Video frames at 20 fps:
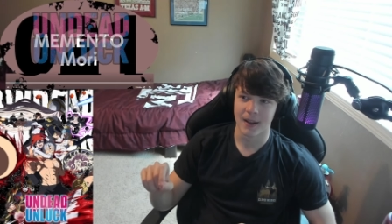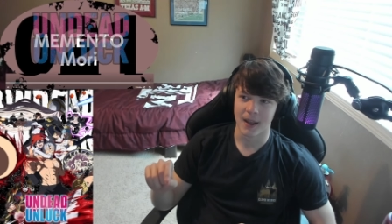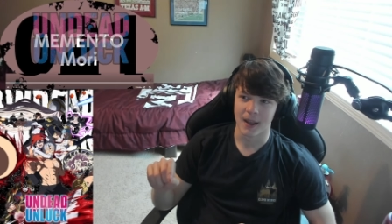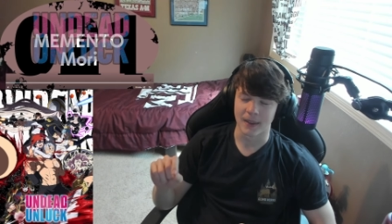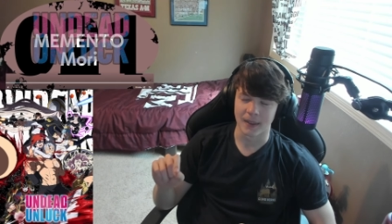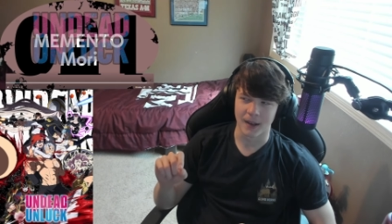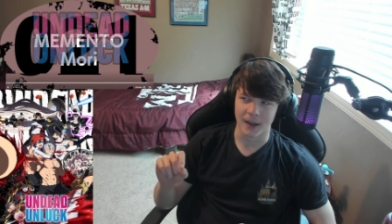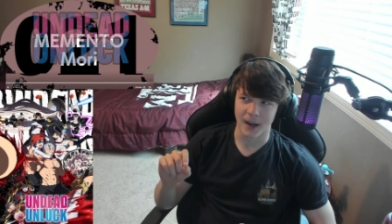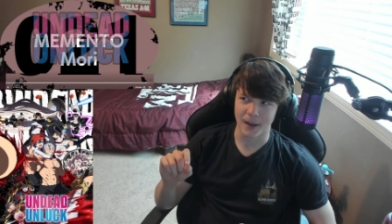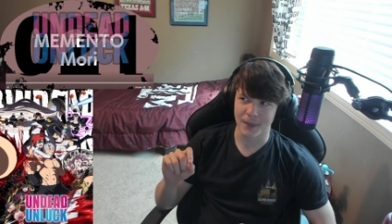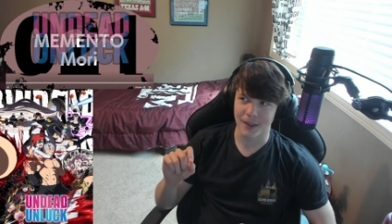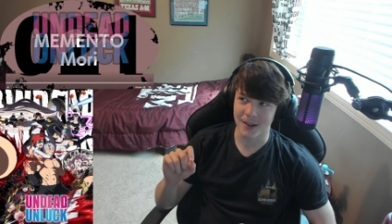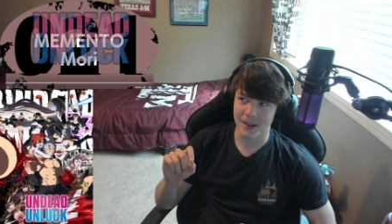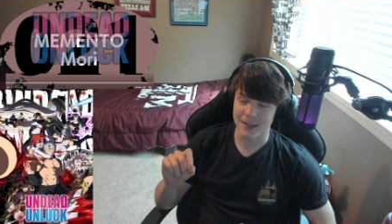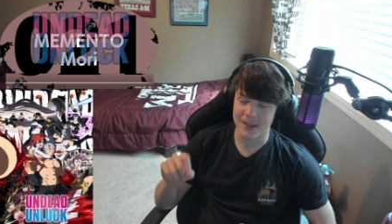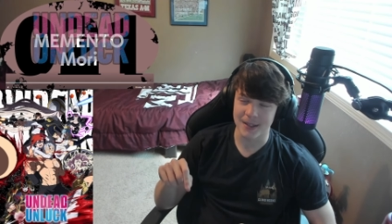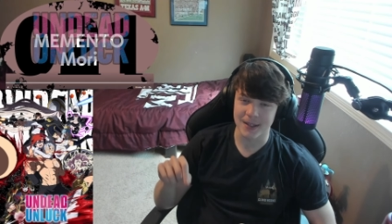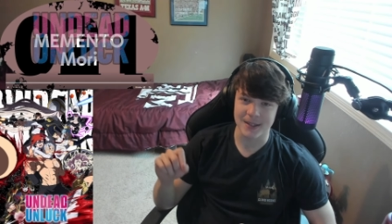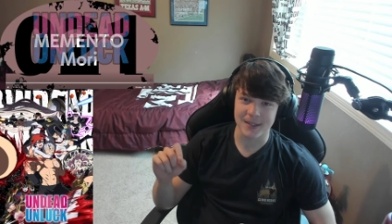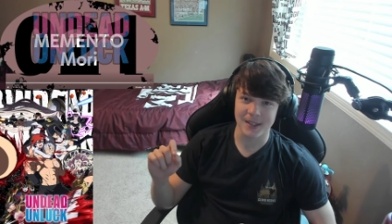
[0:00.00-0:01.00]
and then i think
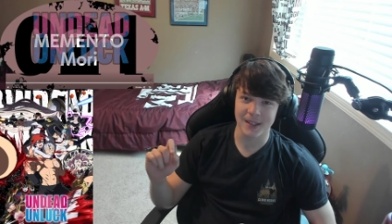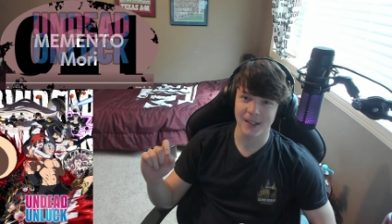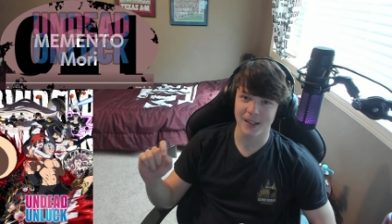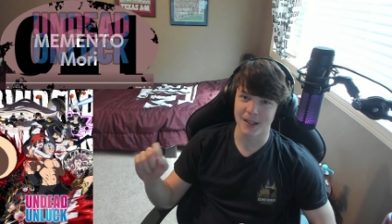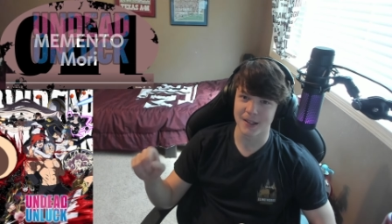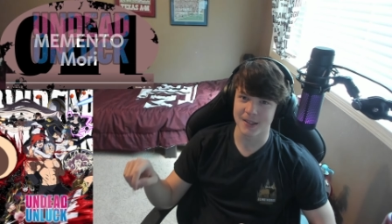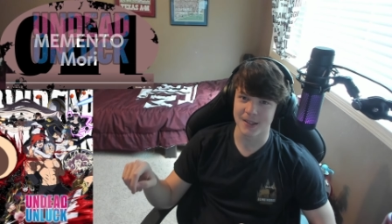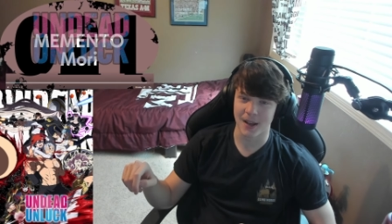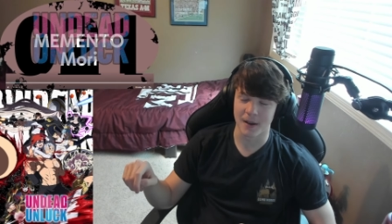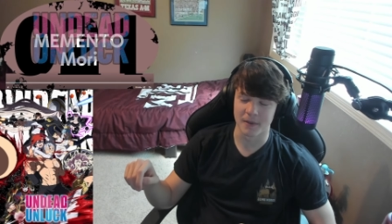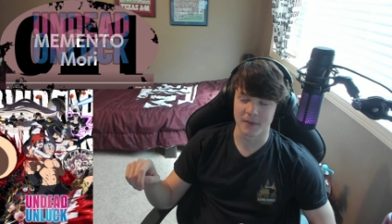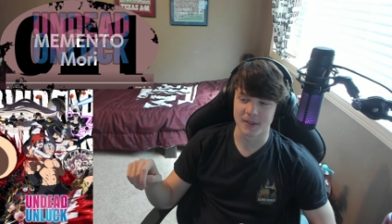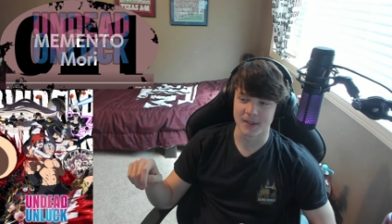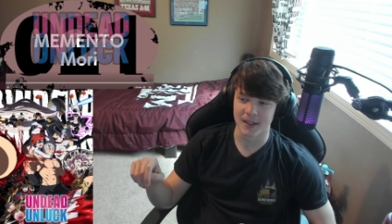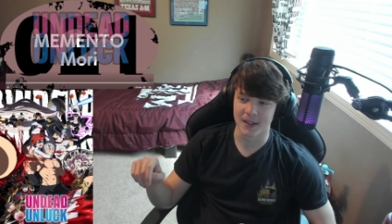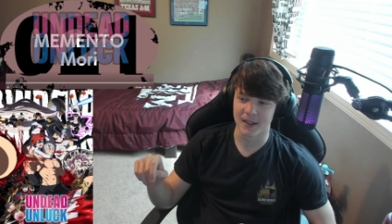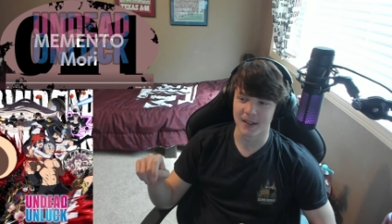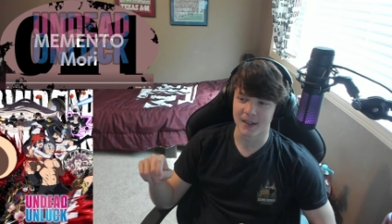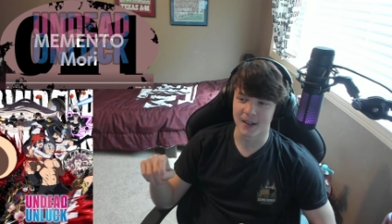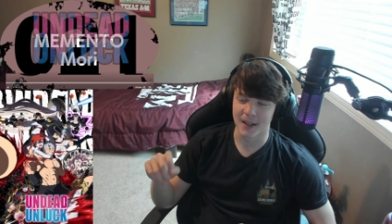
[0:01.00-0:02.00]
16 and
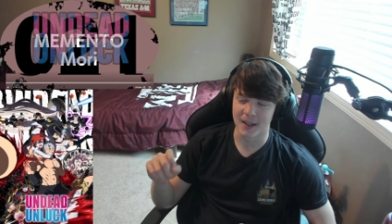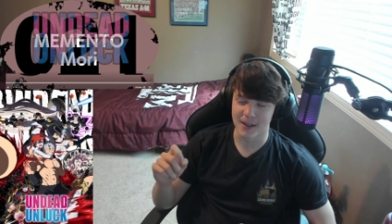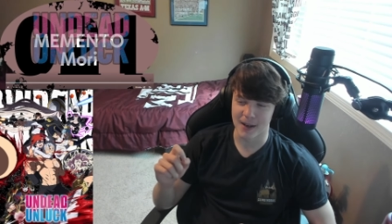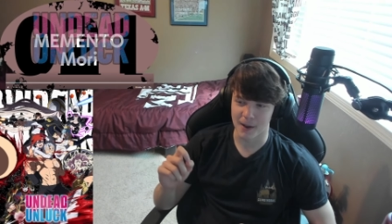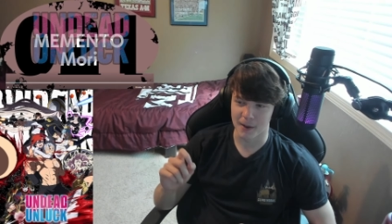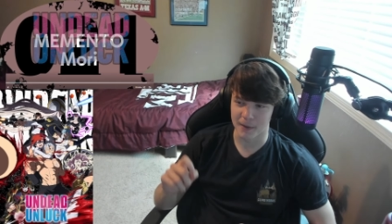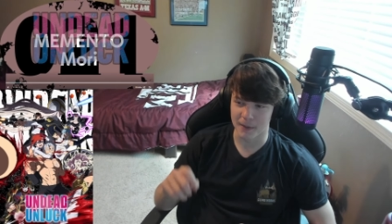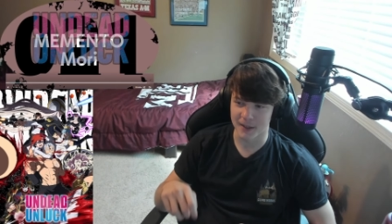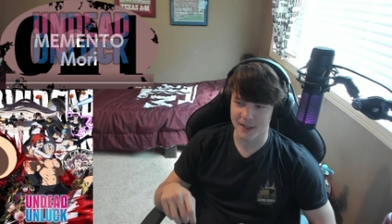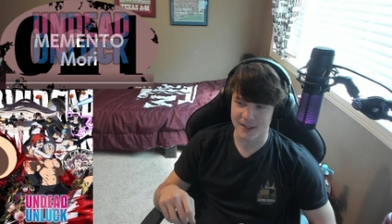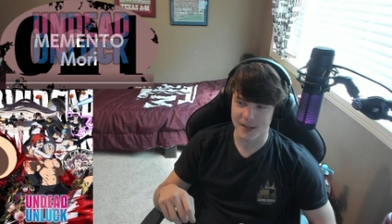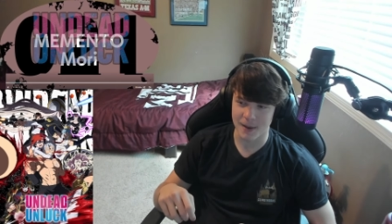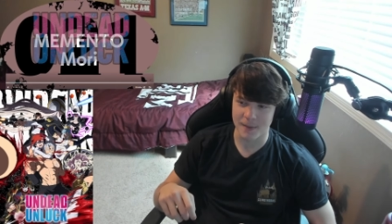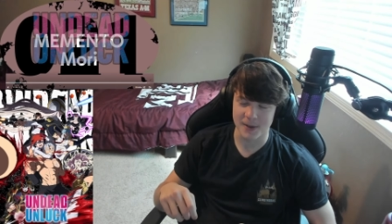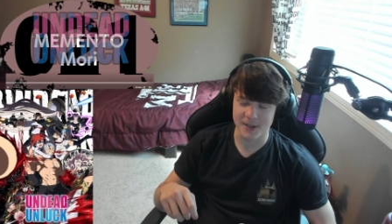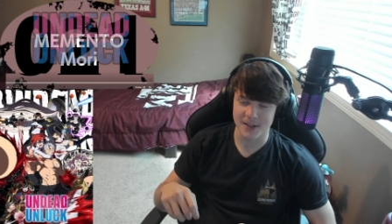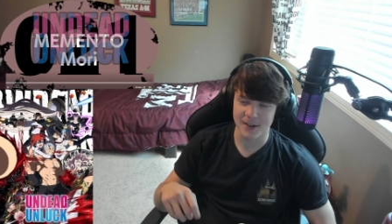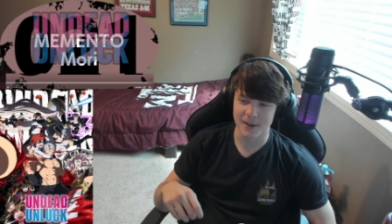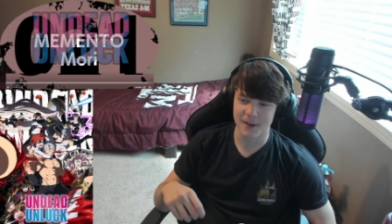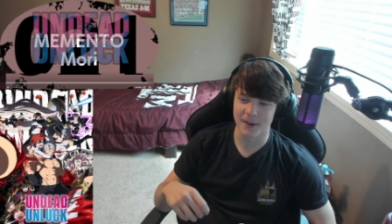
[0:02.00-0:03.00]
17 and now this
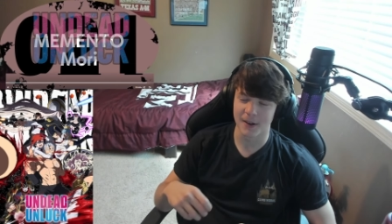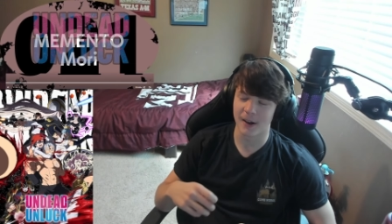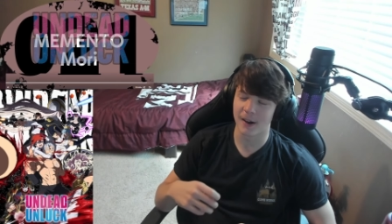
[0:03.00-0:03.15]
episode